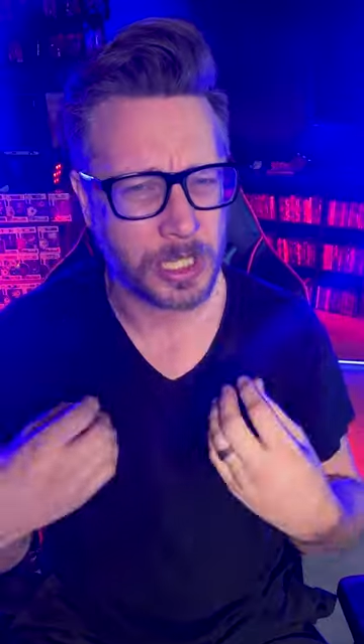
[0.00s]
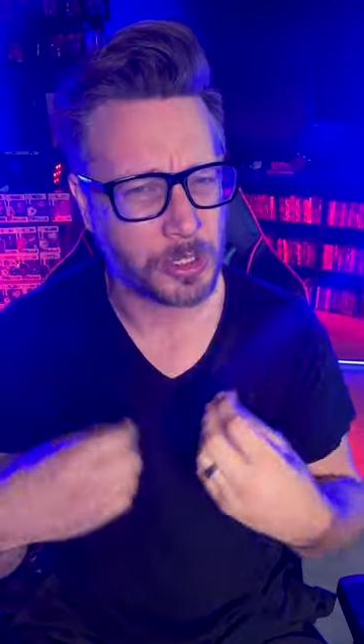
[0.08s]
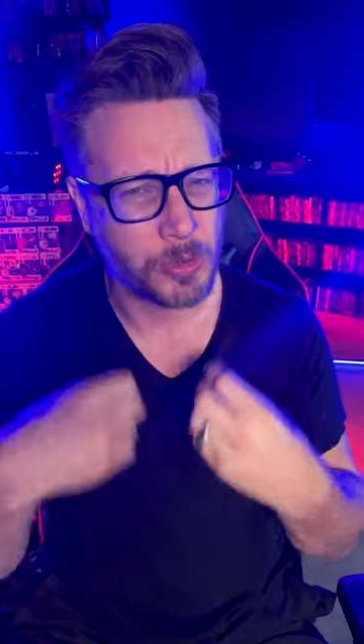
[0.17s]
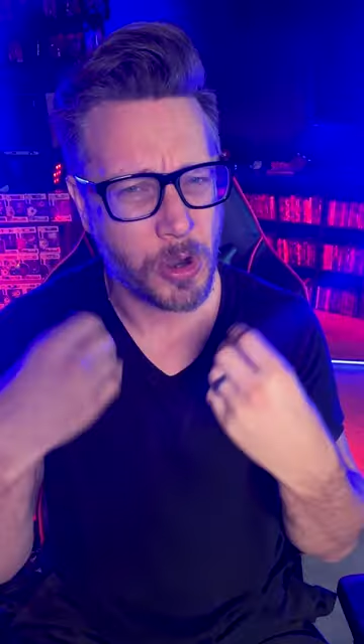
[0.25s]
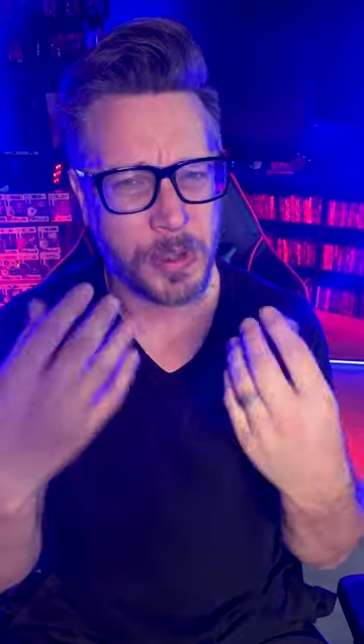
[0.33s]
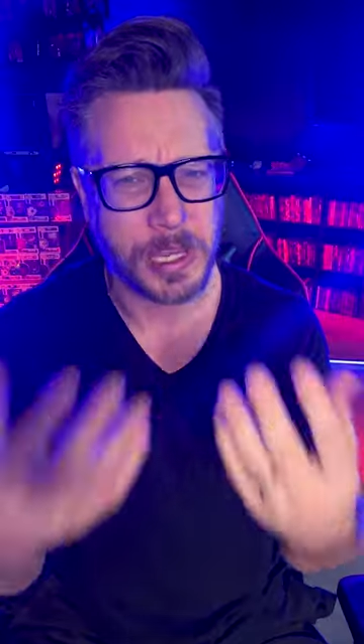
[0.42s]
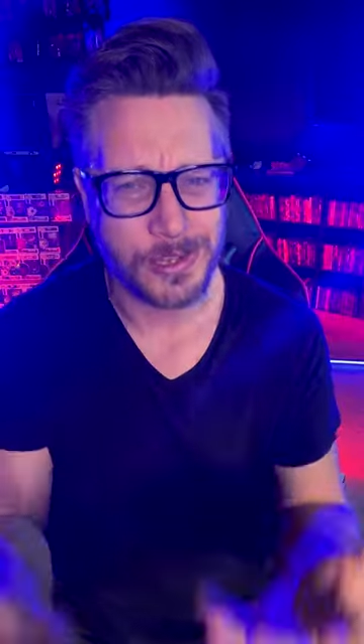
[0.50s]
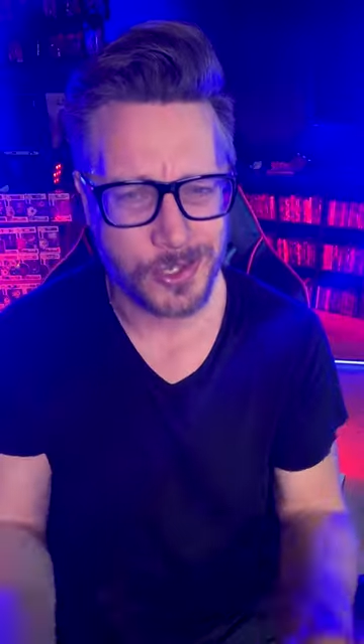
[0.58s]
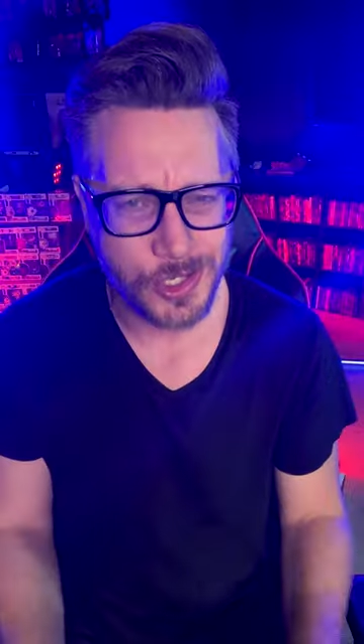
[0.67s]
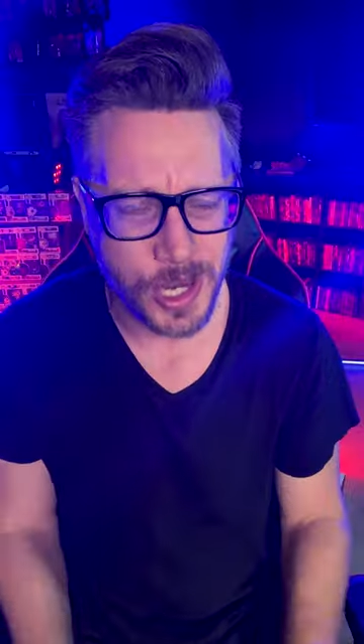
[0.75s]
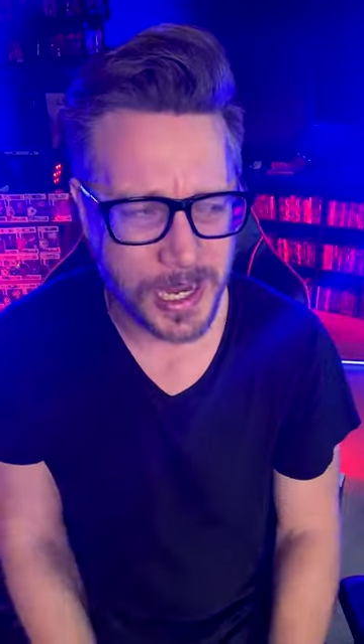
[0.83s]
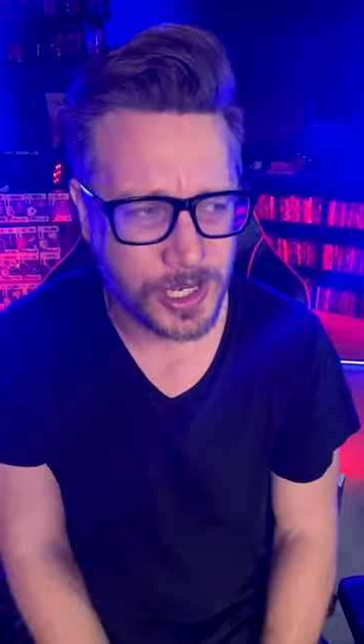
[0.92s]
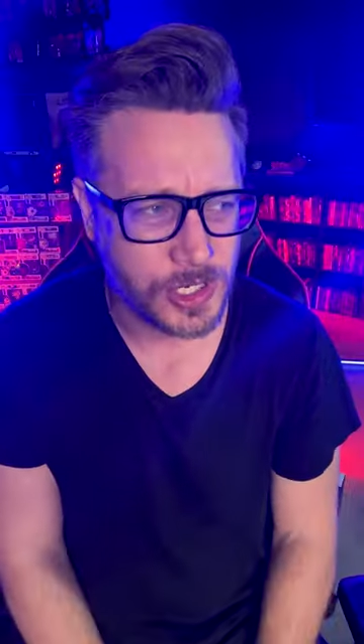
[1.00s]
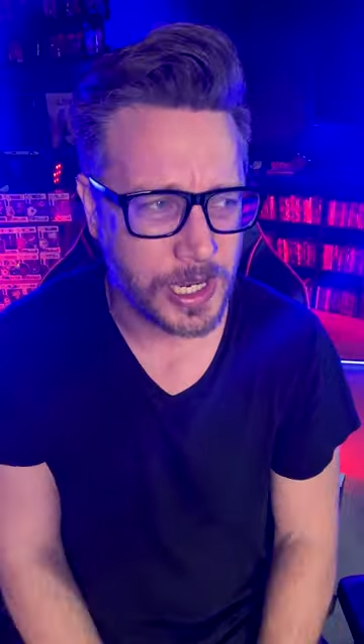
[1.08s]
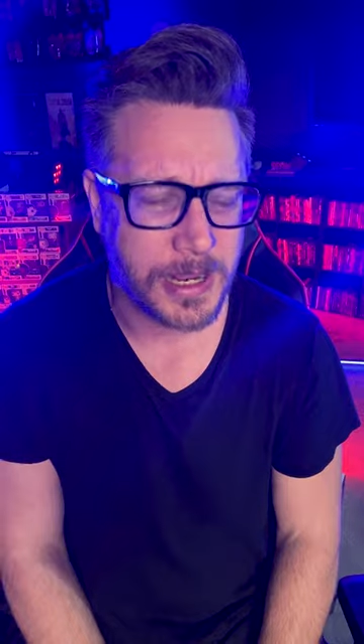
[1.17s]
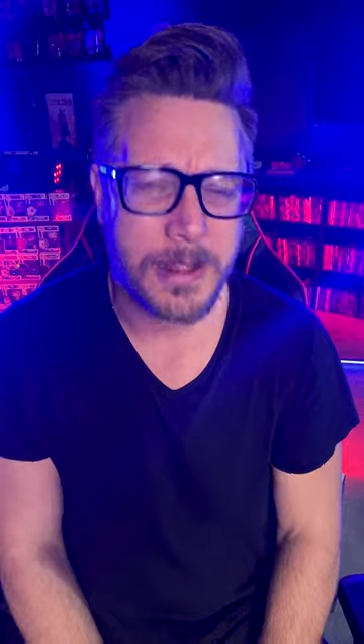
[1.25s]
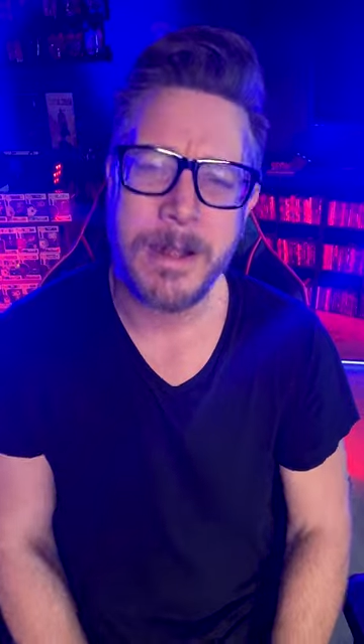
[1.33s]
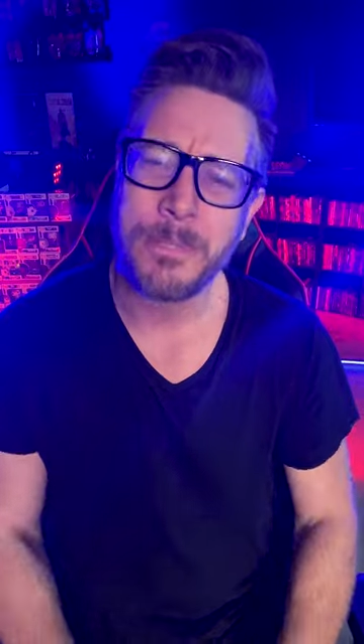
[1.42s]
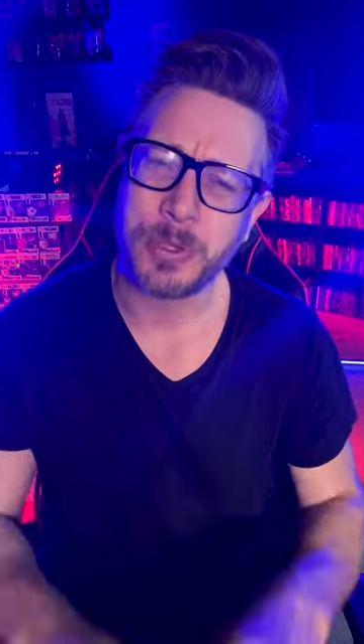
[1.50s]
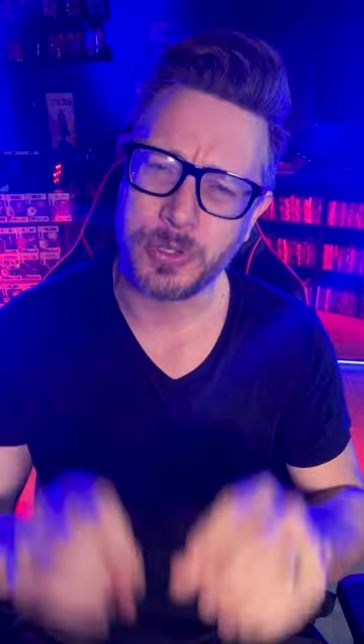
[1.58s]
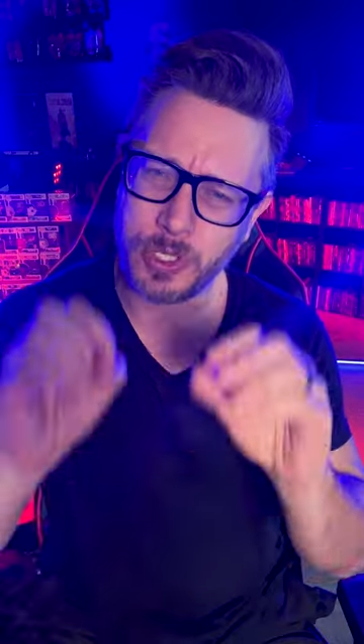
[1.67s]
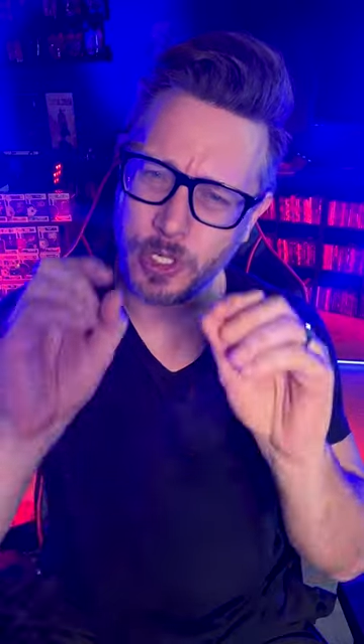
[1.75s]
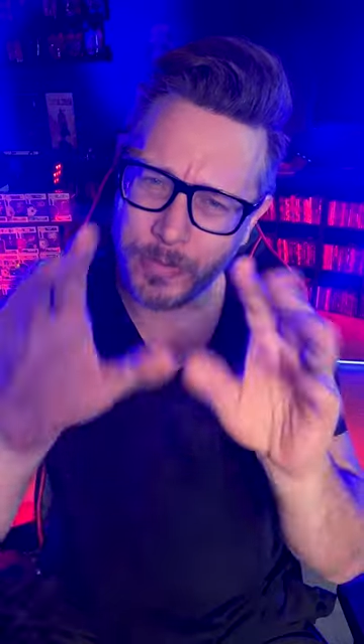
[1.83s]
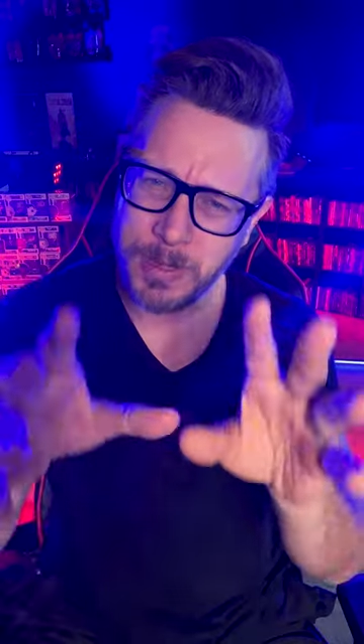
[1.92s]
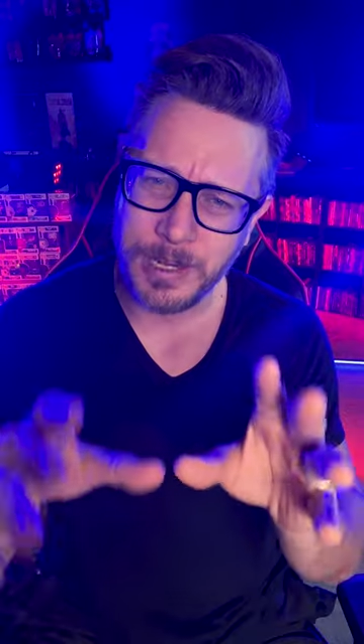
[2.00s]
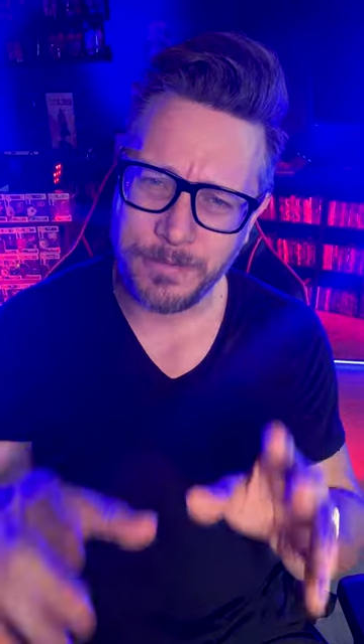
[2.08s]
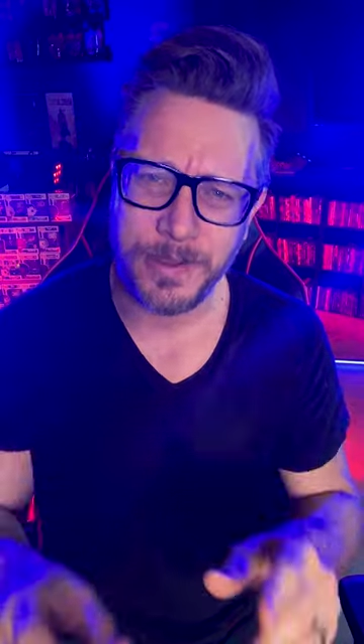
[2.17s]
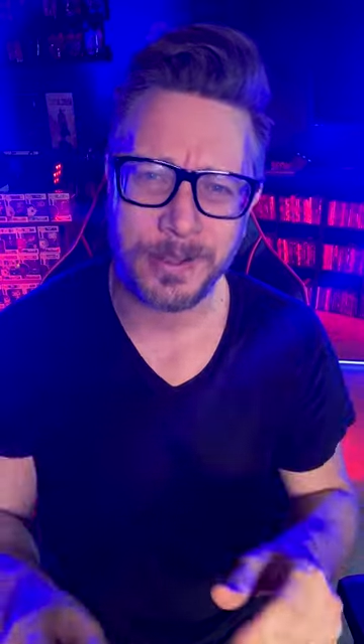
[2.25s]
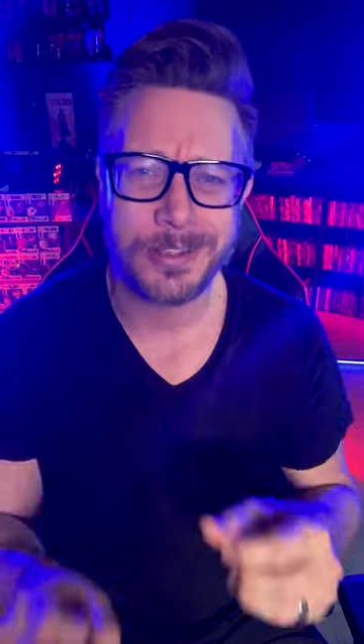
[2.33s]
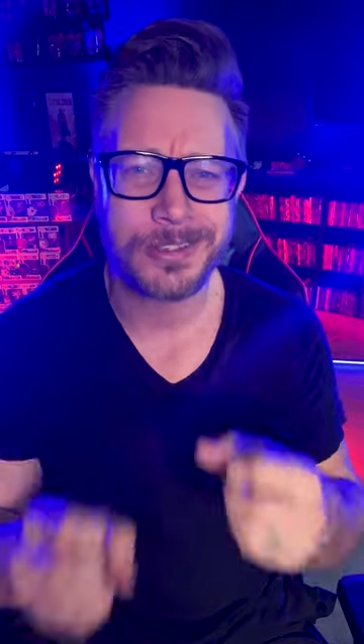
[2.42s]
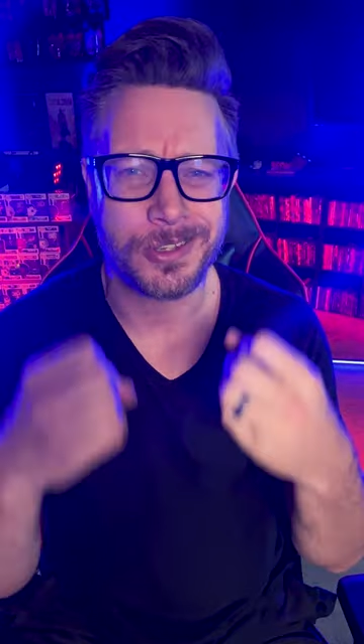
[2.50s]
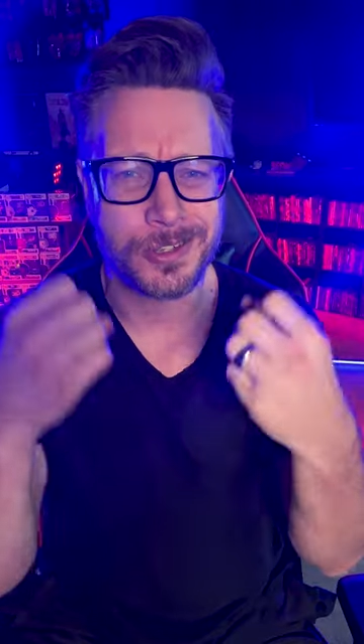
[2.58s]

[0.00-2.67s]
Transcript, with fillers: growing and changing. There's too many villains,